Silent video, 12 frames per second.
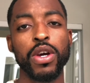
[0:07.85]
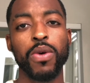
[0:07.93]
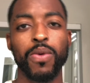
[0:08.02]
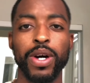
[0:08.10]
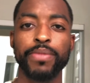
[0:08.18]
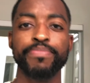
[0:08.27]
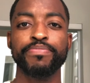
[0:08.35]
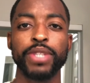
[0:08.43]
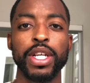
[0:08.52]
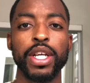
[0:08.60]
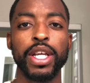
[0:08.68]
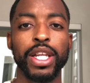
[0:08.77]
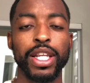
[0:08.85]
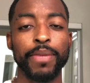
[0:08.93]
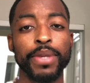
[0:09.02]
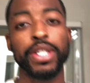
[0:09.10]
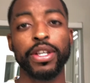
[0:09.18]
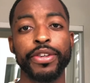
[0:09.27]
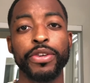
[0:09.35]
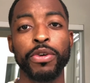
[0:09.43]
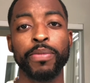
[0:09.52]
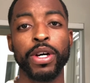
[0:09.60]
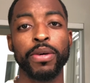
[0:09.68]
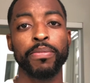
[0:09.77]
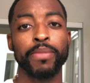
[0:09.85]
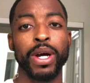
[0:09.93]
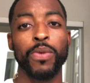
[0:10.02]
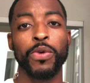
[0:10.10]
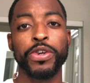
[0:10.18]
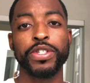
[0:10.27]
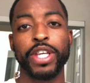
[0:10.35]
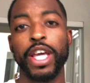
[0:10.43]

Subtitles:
Well, let me tell you about my worst